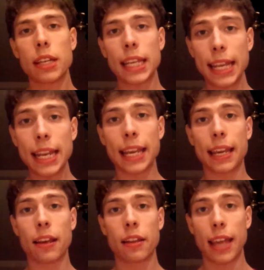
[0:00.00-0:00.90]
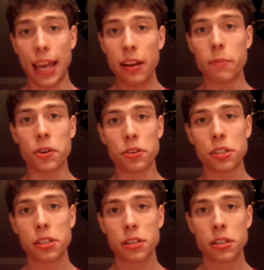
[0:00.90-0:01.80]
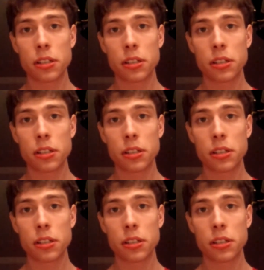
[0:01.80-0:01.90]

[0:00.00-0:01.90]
eating animals